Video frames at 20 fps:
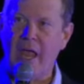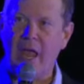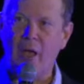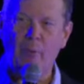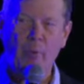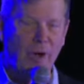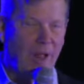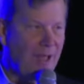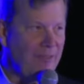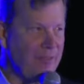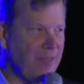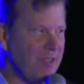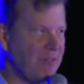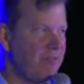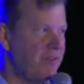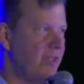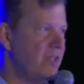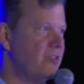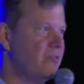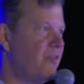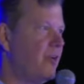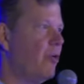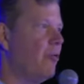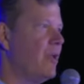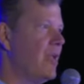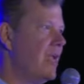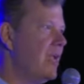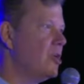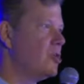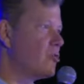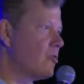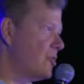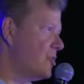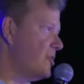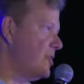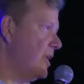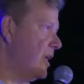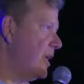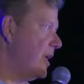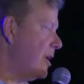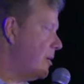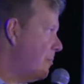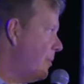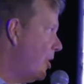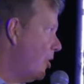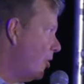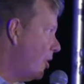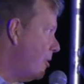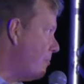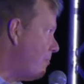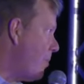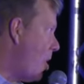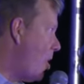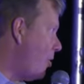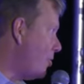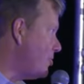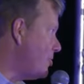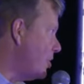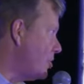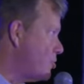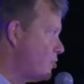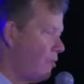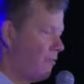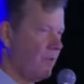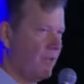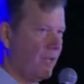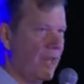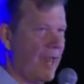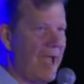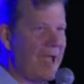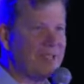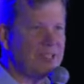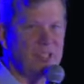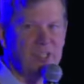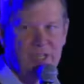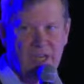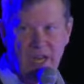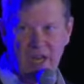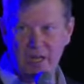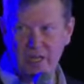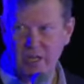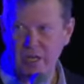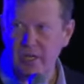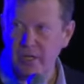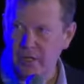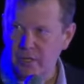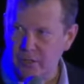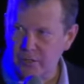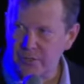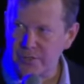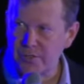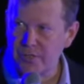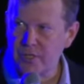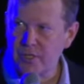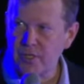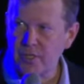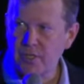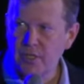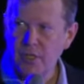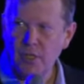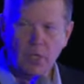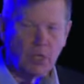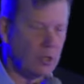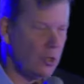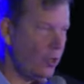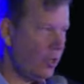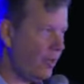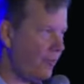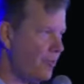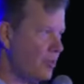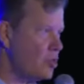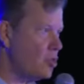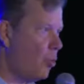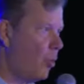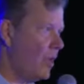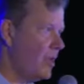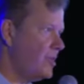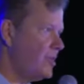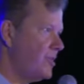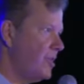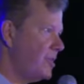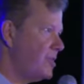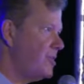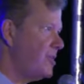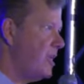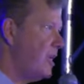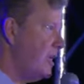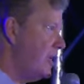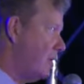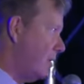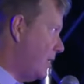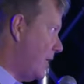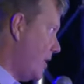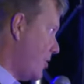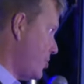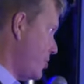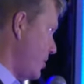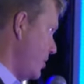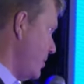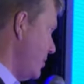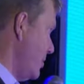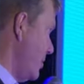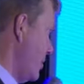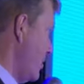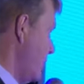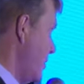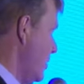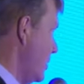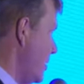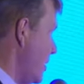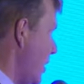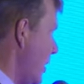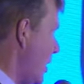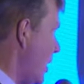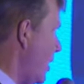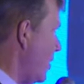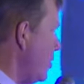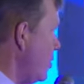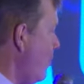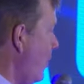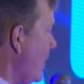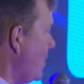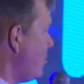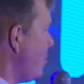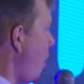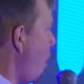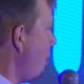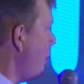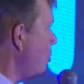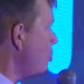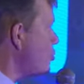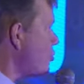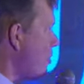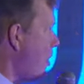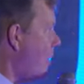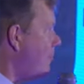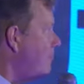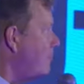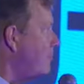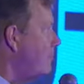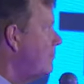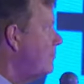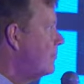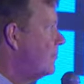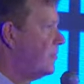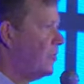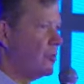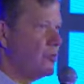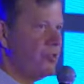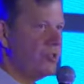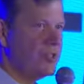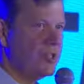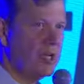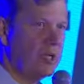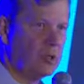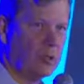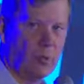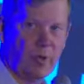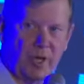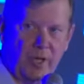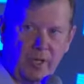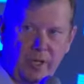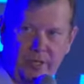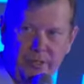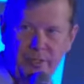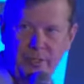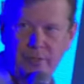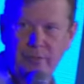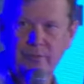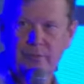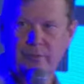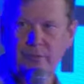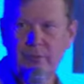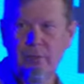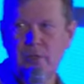And what I think is very interesting in American politics over the last 10 years Look at the 2016 election. Uh, you had Donald Trump versus Hillary Clinton.